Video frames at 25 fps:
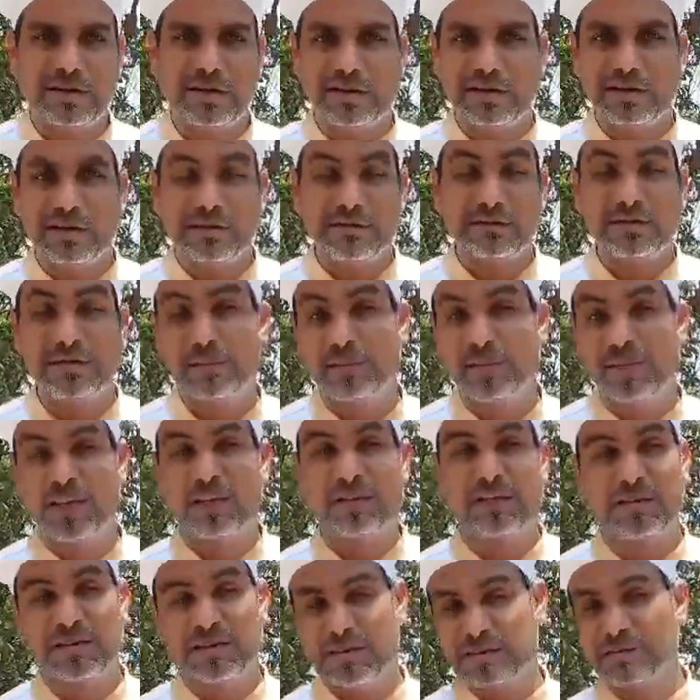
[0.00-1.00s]
If the bigger,
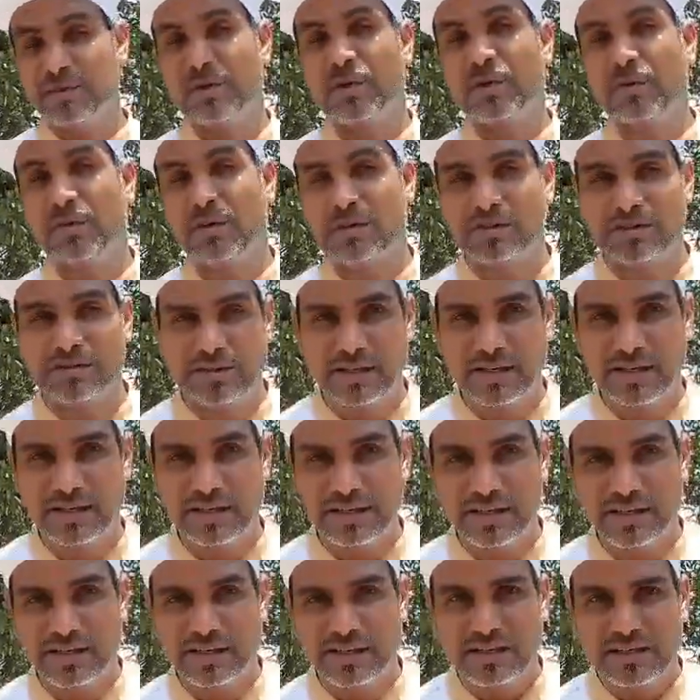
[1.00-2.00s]
it's more water in it.
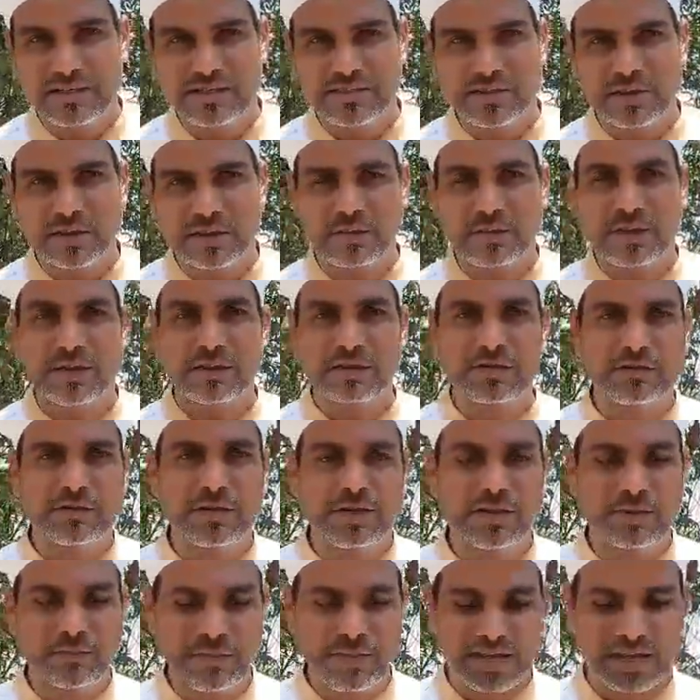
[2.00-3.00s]
So you want to, when
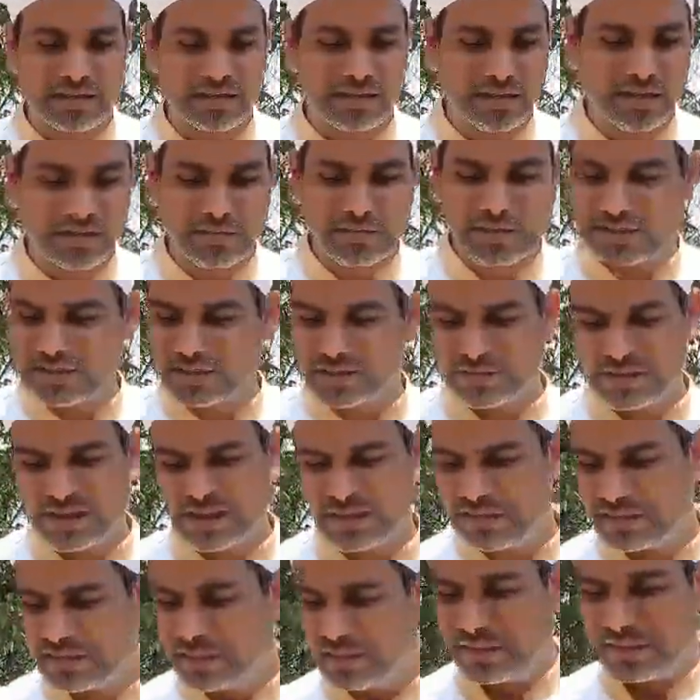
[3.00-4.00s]
you make the curries as well,
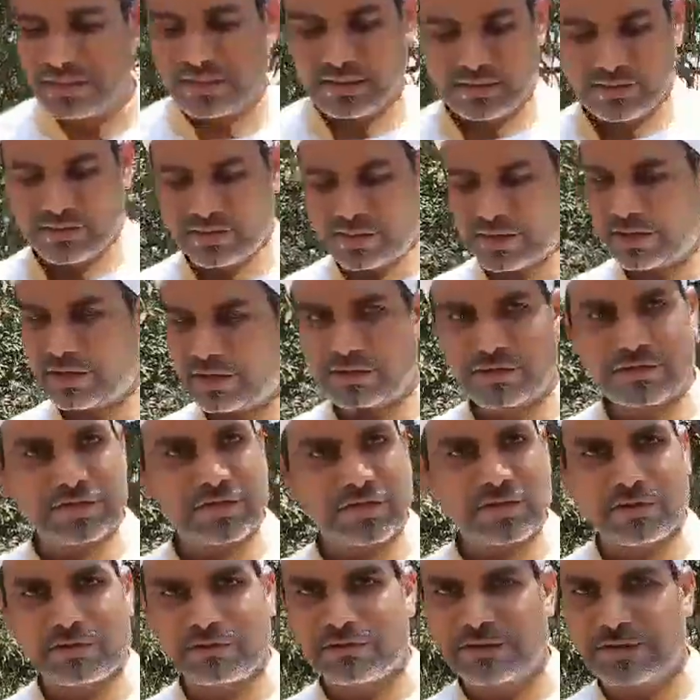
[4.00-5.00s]
try not to go
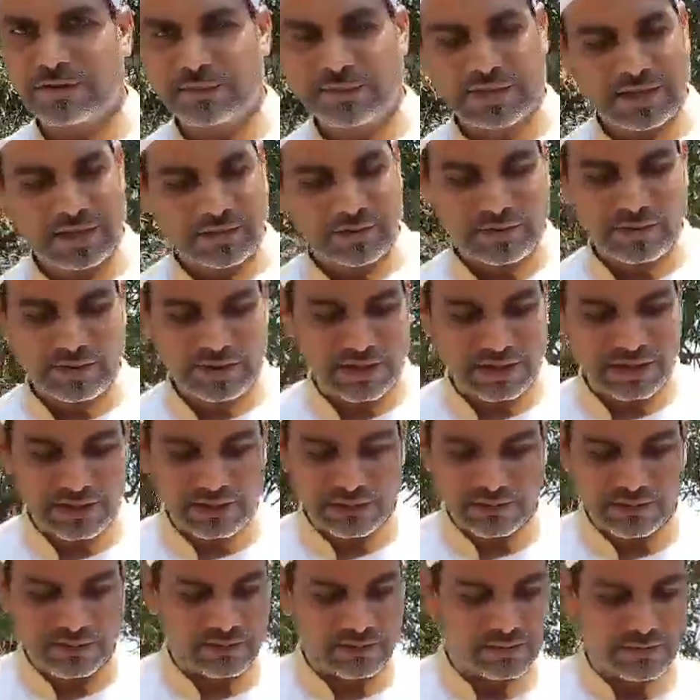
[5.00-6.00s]
for the bigger onion.